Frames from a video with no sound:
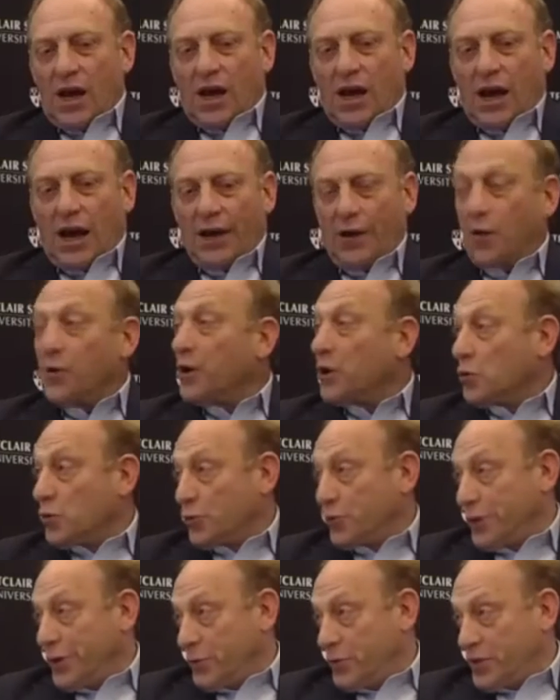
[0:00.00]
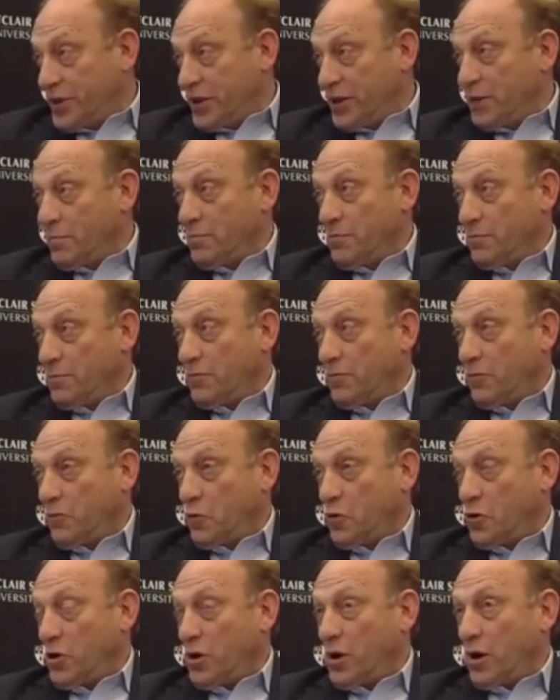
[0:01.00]
I don't agree with him
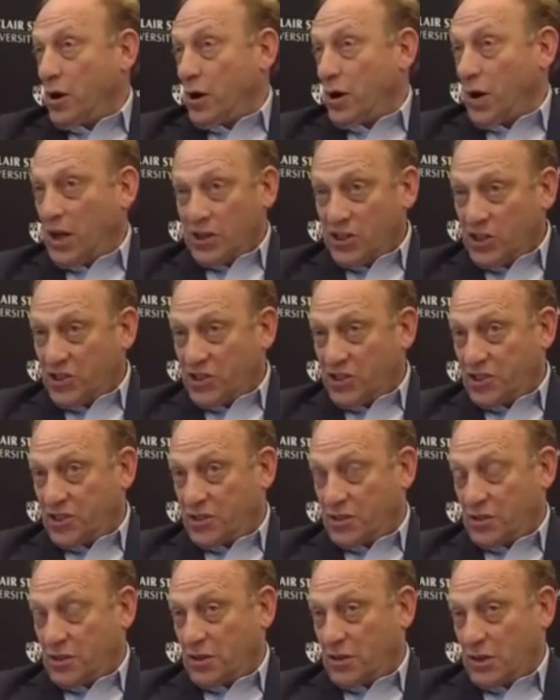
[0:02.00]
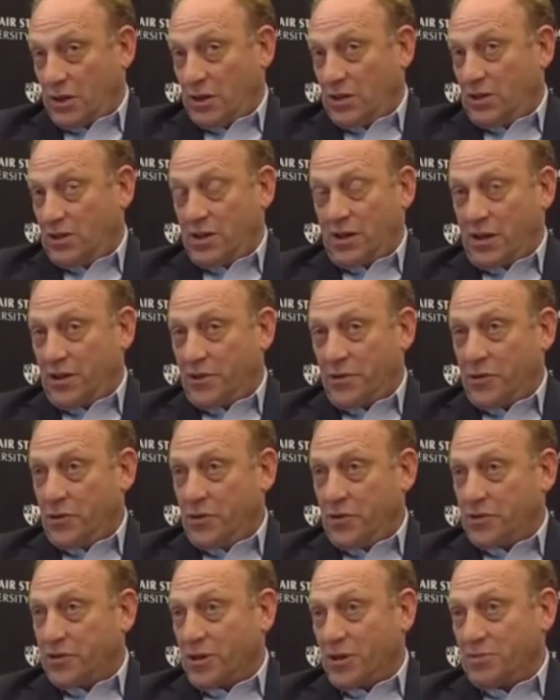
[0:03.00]
for us. He's the editor of the New
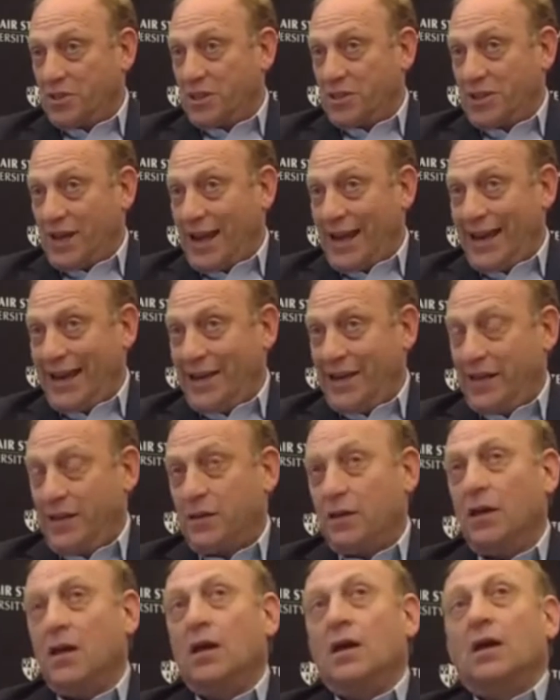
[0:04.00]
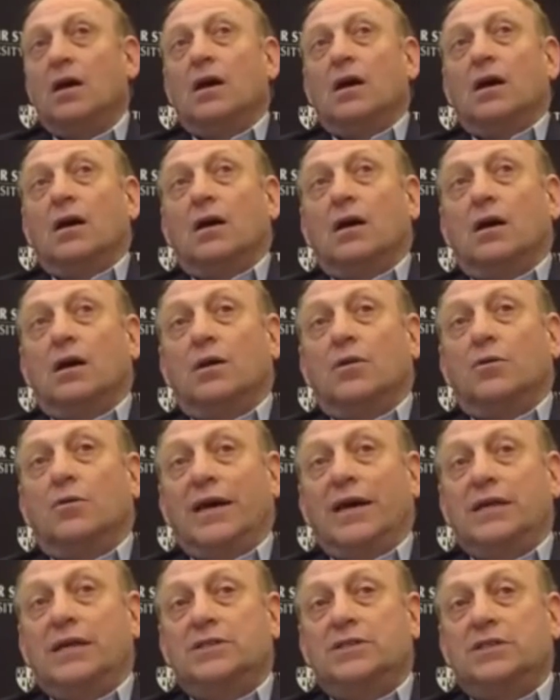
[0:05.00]
York Times. He has to edit it the
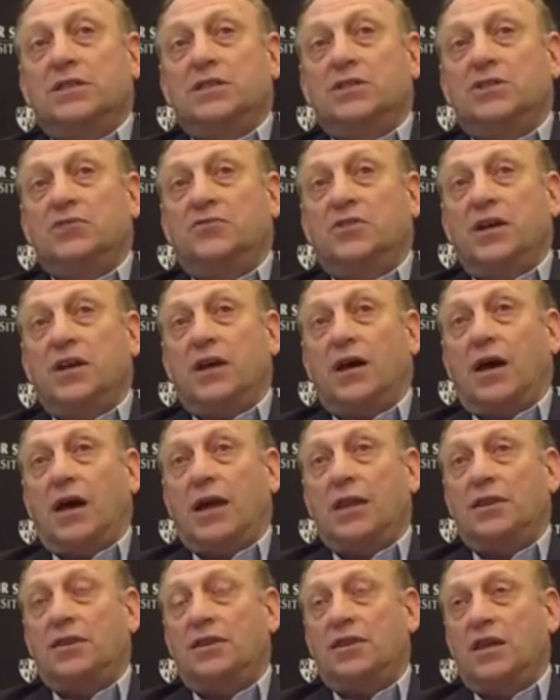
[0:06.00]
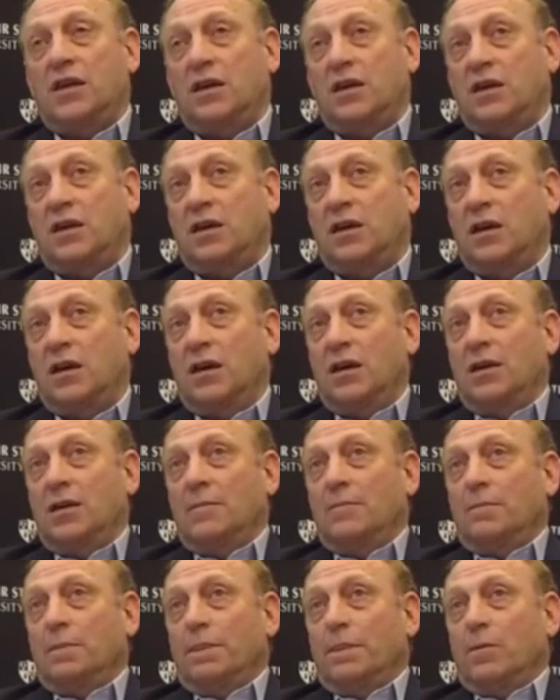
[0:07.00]
way he sees fit. I think
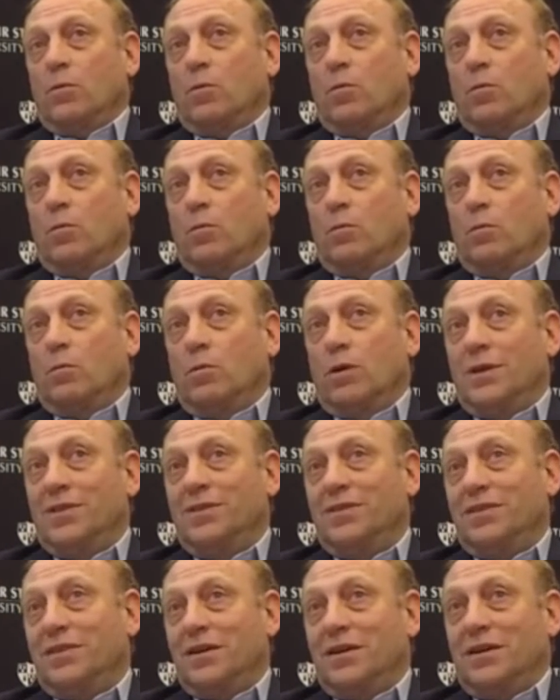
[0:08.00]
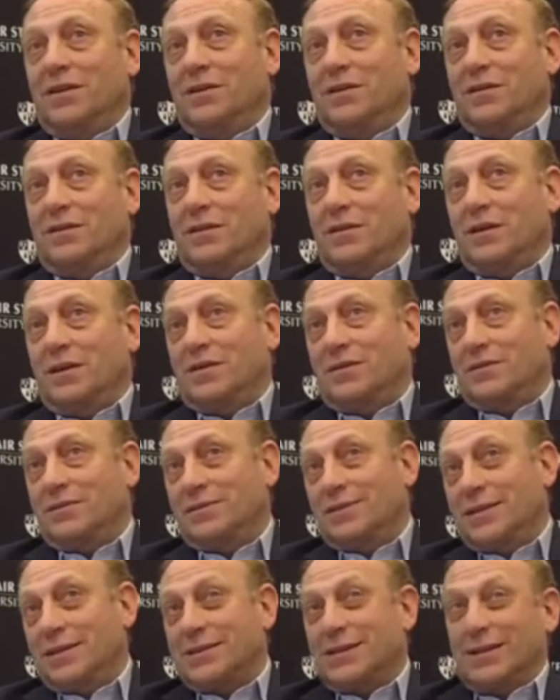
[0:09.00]
one thing that
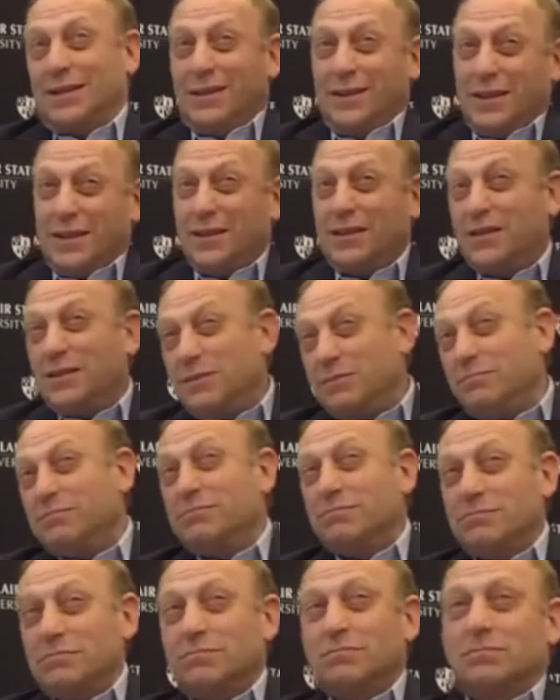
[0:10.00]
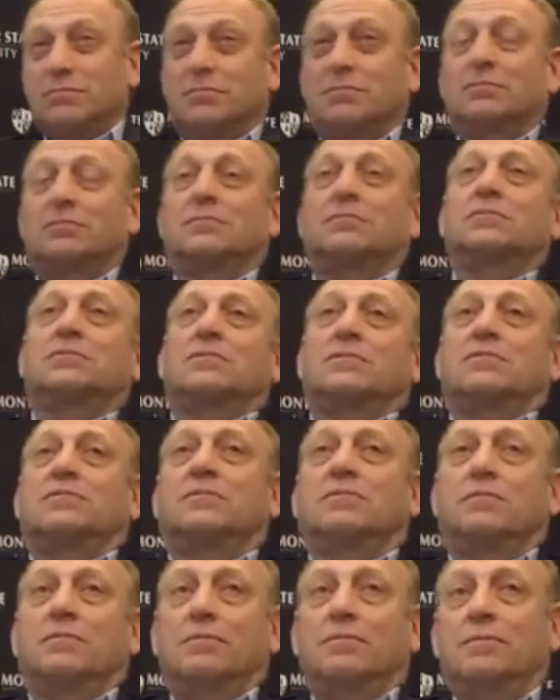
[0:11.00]
gets a little
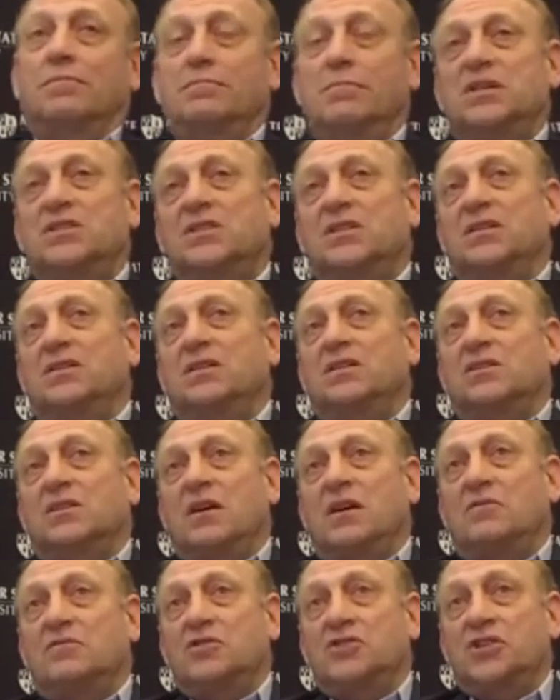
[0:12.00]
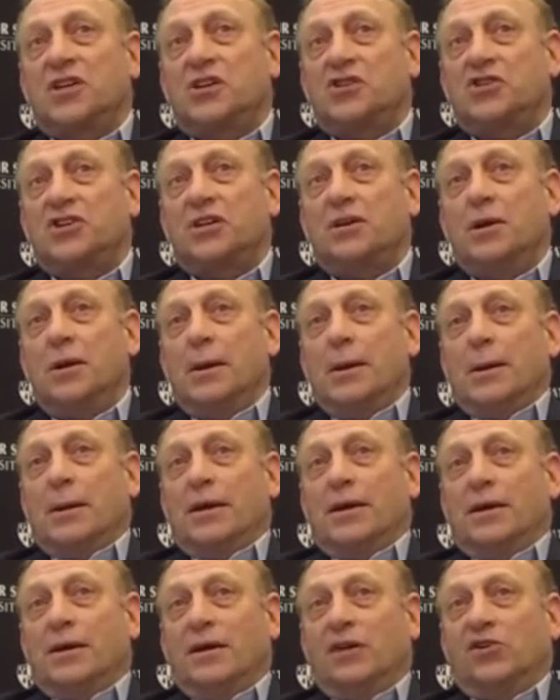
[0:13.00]
missed in this conversation
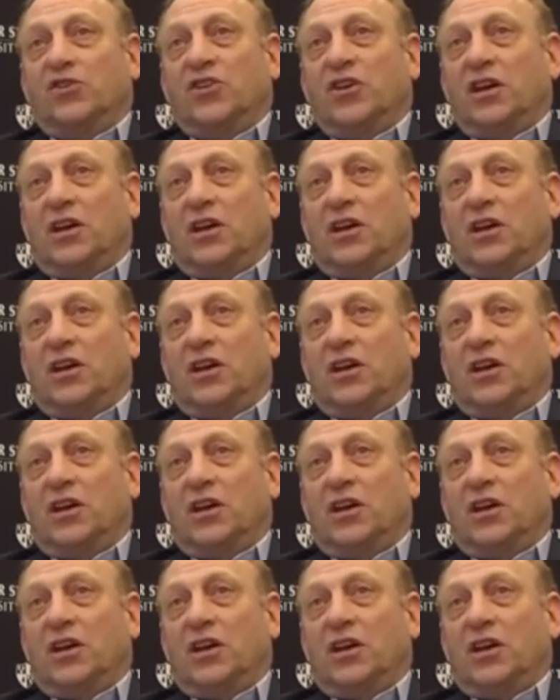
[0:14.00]
is the